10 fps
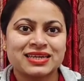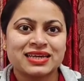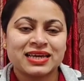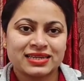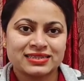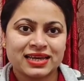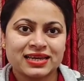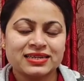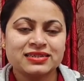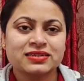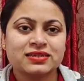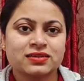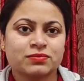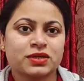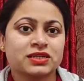aside
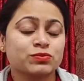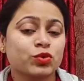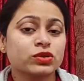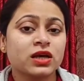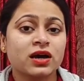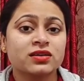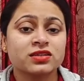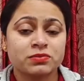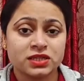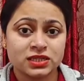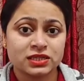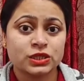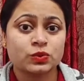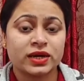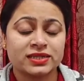because both are dramatic
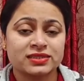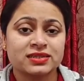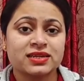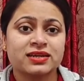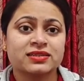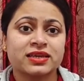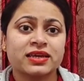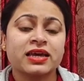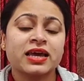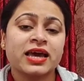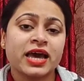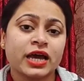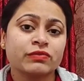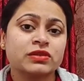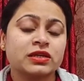devices and they
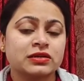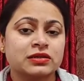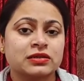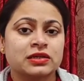have their